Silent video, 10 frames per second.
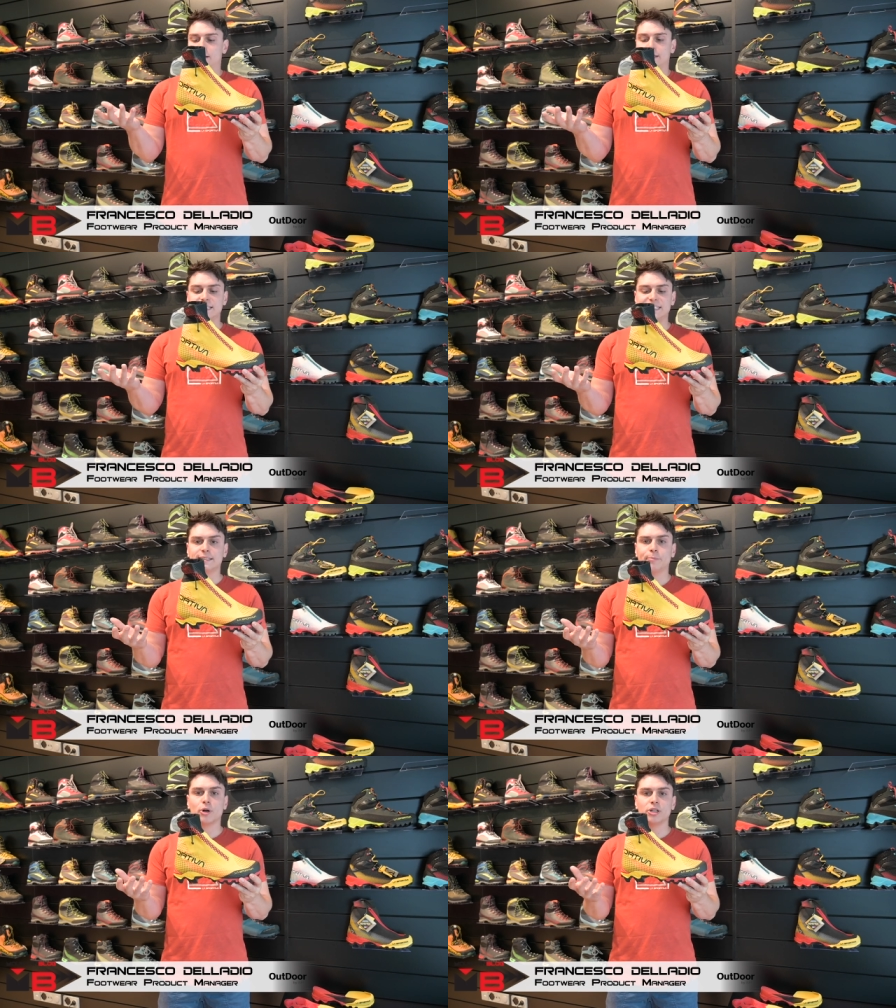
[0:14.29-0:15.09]
This is
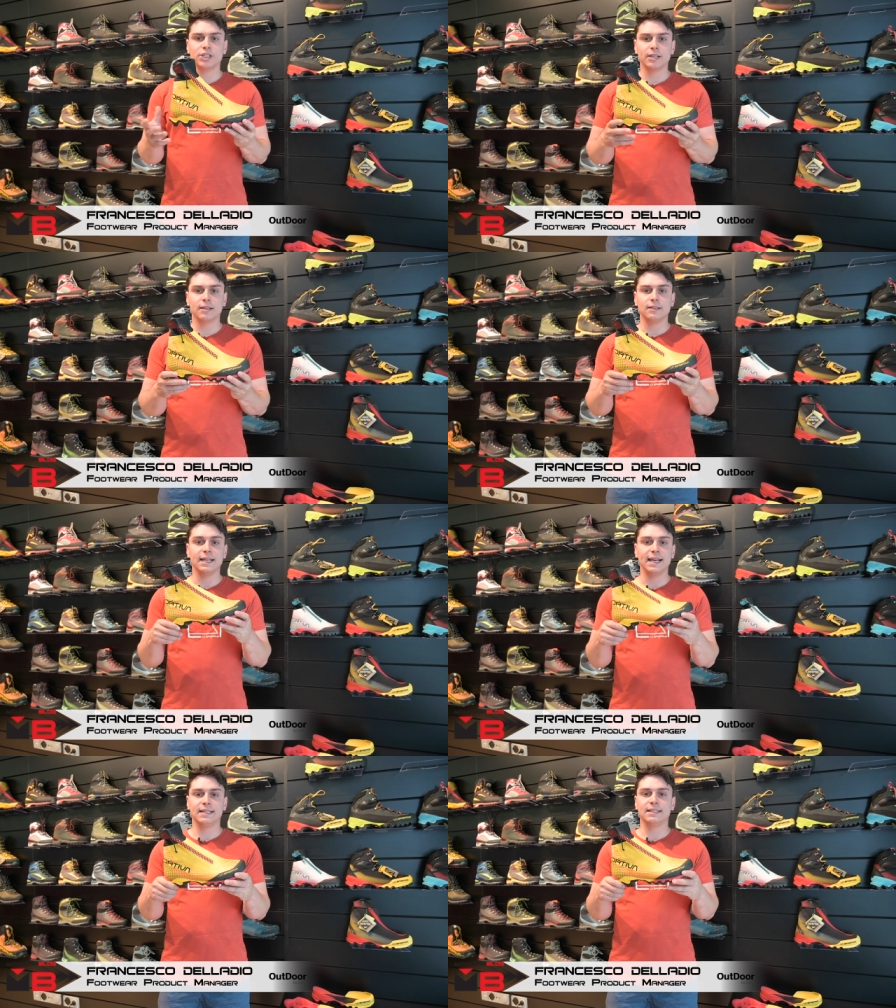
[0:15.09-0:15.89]
a project
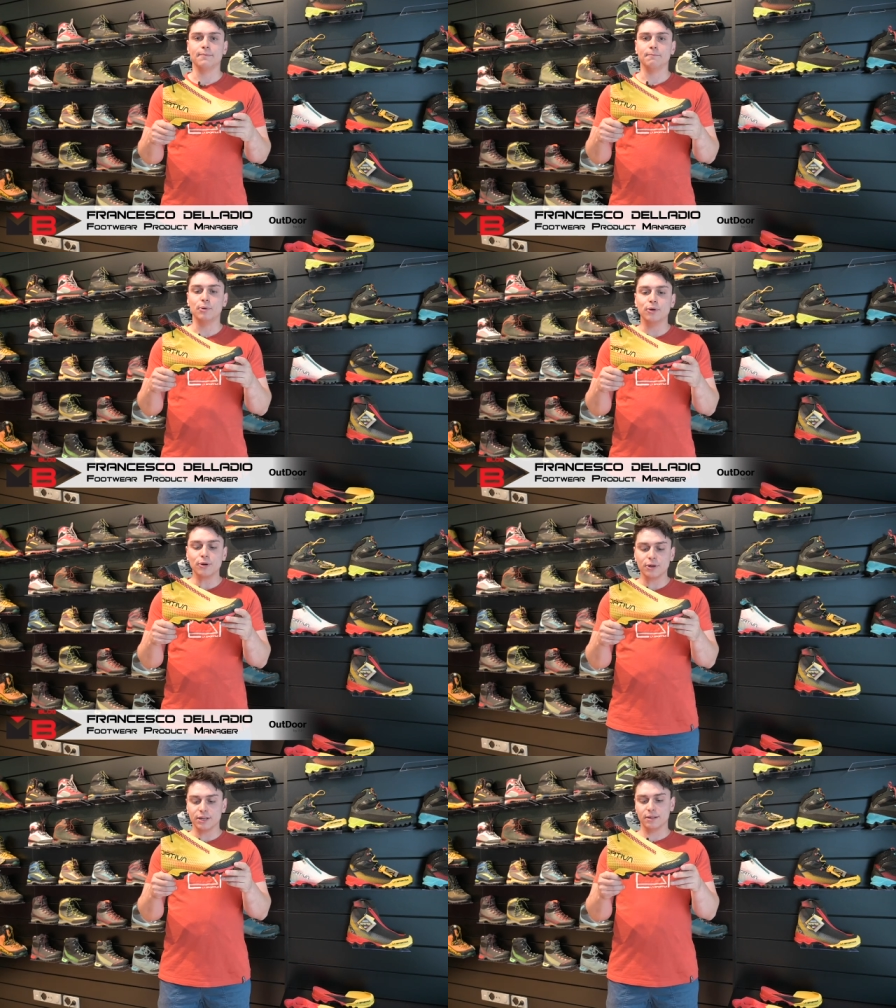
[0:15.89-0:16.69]
that
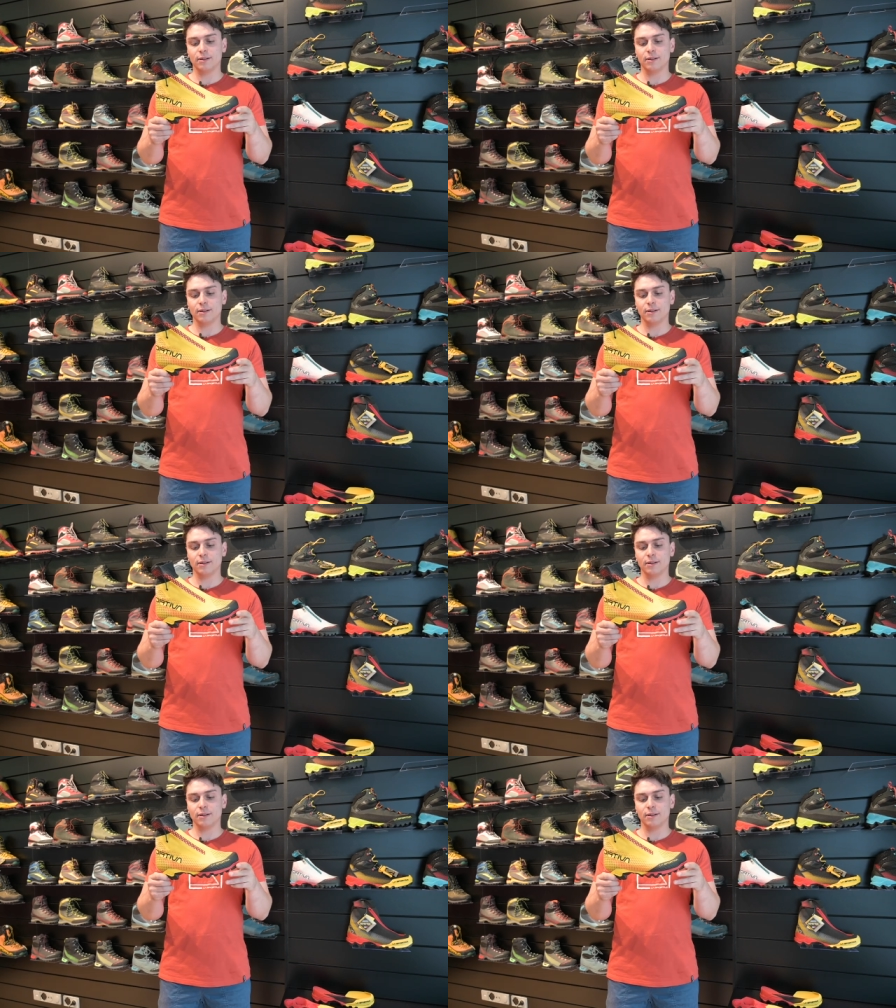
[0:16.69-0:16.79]
born